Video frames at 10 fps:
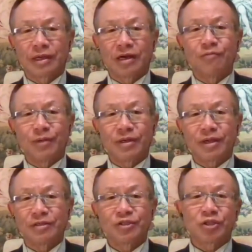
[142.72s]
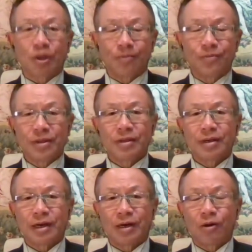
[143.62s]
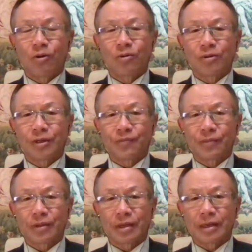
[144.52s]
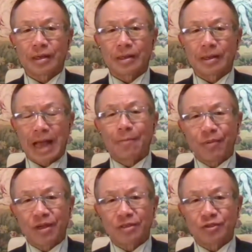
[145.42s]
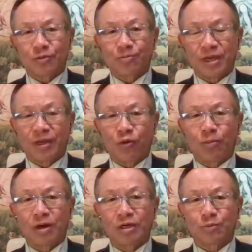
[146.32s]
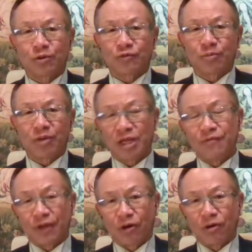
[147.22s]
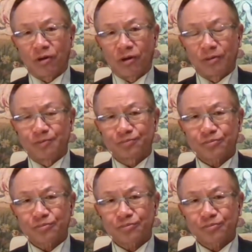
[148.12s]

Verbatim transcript: the government, can stop uh, Hong, um, uh, applicants of BNO passports from leaving Hong Kong.